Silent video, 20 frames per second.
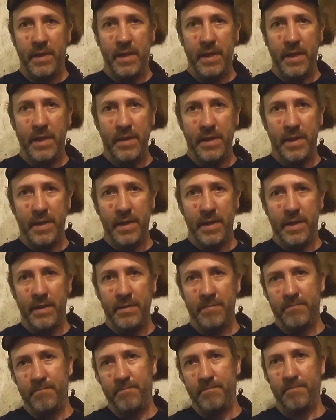And
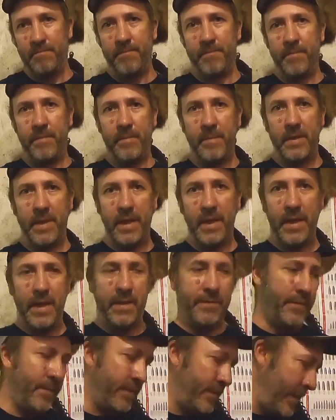then
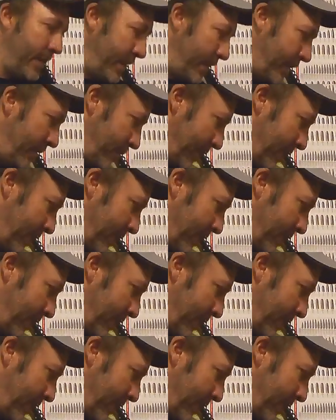after the